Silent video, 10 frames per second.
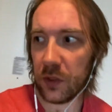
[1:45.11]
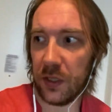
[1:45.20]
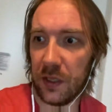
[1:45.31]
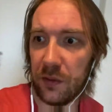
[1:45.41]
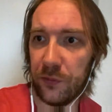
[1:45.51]

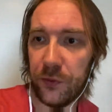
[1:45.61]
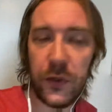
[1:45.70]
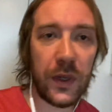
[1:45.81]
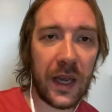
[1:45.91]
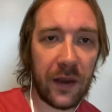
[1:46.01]
if
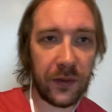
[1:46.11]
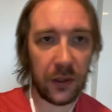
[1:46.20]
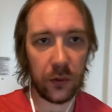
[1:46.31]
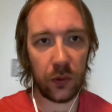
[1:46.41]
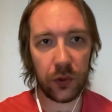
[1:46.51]
you have any
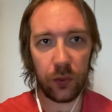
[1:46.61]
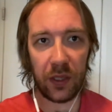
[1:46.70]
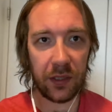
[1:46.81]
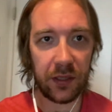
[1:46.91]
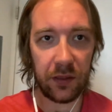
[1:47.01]
older
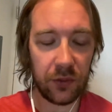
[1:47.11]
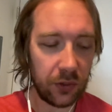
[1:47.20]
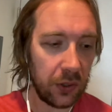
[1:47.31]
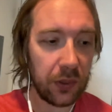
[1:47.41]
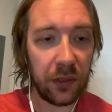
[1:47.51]
relatives or
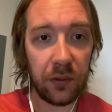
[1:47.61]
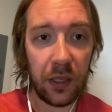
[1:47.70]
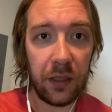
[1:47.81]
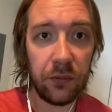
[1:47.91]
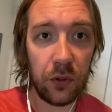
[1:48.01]
know any
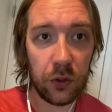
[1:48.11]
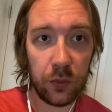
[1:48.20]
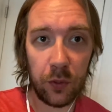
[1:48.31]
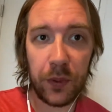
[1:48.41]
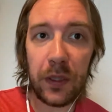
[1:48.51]
any
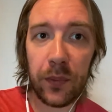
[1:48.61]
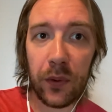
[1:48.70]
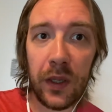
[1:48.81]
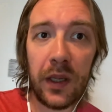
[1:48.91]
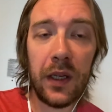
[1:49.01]
vulnerable people,
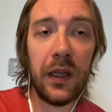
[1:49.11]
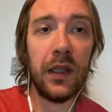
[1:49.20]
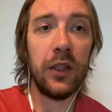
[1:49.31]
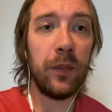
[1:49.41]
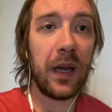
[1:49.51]

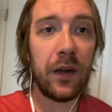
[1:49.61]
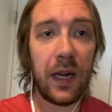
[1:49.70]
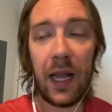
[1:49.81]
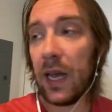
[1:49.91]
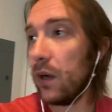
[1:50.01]
no matter
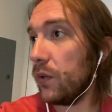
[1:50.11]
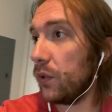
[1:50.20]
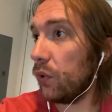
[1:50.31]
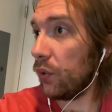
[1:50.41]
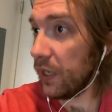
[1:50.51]
how
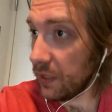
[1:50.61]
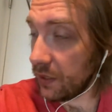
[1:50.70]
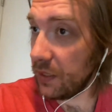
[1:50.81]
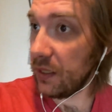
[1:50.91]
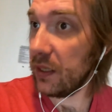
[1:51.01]

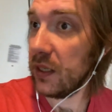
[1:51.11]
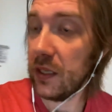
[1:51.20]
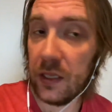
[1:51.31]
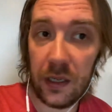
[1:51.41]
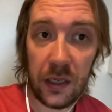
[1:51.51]
crazy.
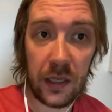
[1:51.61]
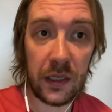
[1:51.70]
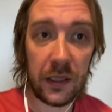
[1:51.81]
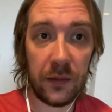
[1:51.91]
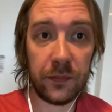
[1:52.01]

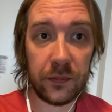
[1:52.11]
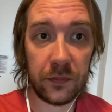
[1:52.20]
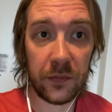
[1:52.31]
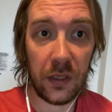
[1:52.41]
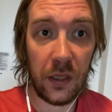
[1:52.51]
Um,
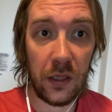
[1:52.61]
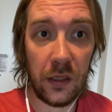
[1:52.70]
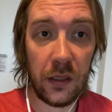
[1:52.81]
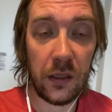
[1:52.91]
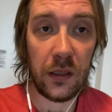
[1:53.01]

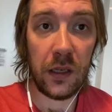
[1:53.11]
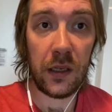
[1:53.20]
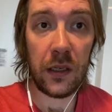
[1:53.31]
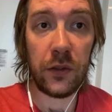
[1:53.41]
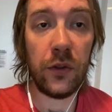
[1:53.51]

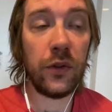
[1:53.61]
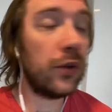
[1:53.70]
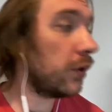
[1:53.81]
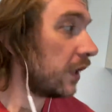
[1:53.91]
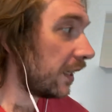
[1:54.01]
uh, your, your
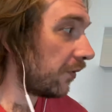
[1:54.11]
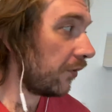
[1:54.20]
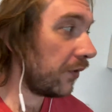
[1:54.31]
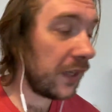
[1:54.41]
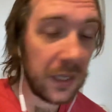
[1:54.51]
life
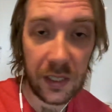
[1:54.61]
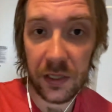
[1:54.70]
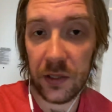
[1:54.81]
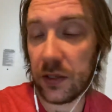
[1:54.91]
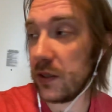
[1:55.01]

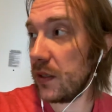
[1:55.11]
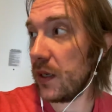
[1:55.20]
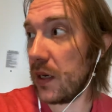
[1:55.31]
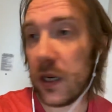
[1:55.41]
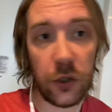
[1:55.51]
is
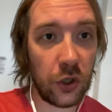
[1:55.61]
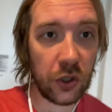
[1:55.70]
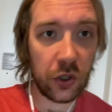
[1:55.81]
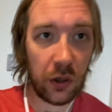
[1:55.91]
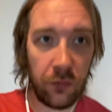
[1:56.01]
uh,
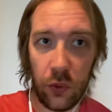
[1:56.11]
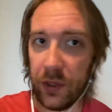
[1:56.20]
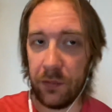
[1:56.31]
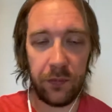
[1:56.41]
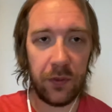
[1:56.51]
just avoid
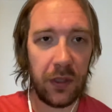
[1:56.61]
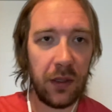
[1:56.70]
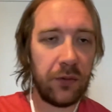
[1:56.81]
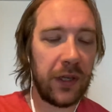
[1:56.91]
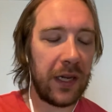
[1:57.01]
them
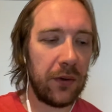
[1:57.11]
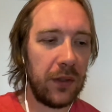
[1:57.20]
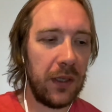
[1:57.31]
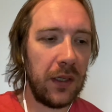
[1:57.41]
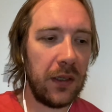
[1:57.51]
for now.
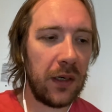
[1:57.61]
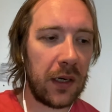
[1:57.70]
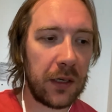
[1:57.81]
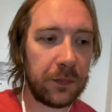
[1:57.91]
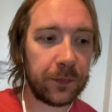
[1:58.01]

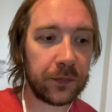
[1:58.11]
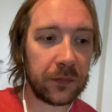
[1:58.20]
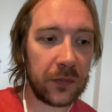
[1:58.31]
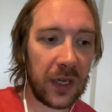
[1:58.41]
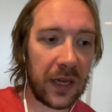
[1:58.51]
Um,
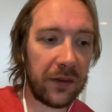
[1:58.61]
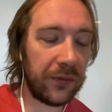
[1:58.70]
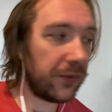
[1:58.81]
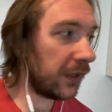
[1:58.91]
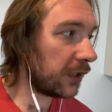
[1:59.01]
I've
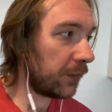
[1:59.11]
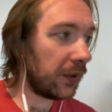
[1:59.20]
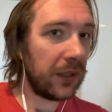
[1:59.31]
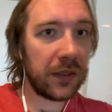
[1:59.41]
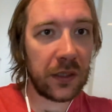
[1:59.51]

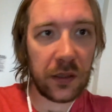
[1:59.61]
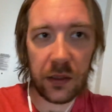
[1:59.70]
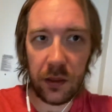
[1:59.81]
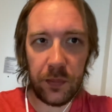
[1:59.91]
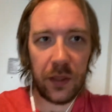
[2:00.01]
experienced this
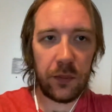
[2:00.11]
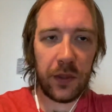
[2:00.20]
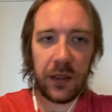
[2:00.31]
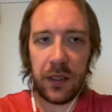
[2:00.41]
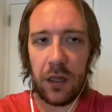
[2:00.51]
a bit
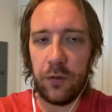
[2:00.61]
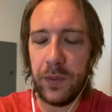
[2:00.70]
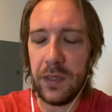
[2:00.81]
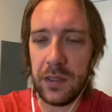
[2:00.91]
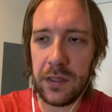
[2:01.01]
myself
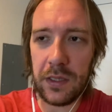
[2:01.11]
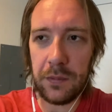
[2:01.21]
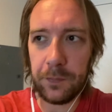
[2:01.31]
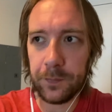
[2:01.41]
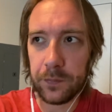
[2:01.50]
because, um,